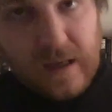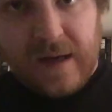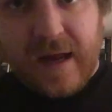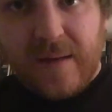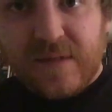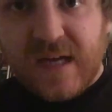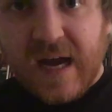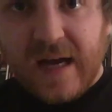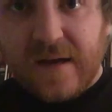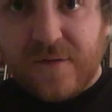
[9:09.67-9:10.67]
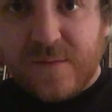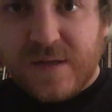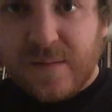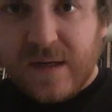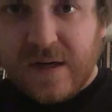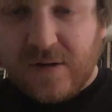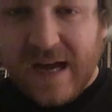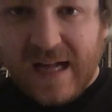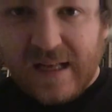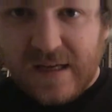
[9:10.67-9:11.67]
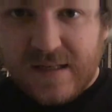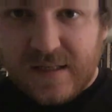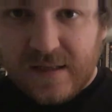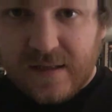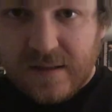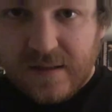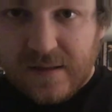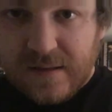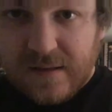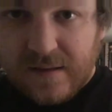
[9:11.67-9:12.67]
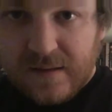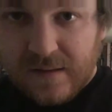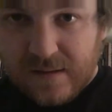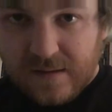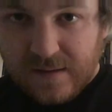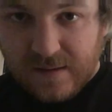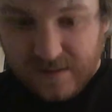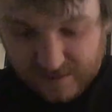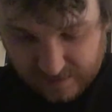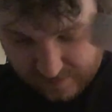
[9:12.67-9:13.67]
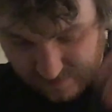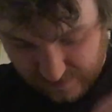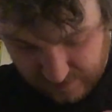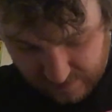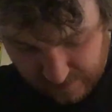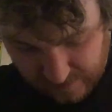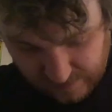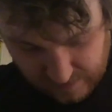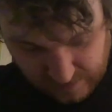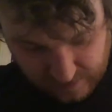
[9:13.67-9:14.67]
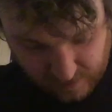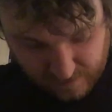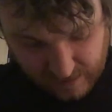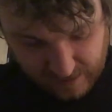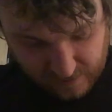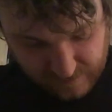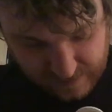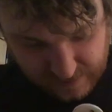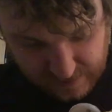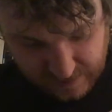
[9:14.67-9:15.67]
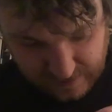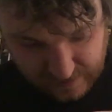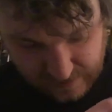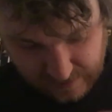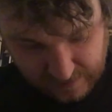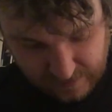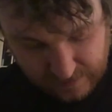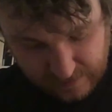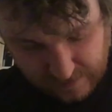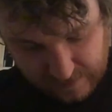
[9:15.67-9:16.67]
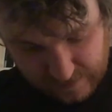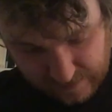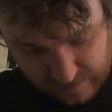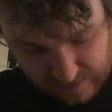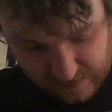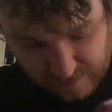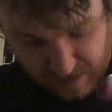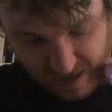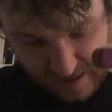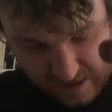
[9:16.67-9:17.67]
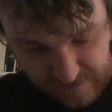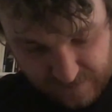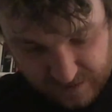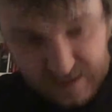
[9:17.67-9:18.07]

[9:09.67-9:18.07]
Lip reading: name tag from somebody called Alex. So, not mine, obviously. There's a penknife that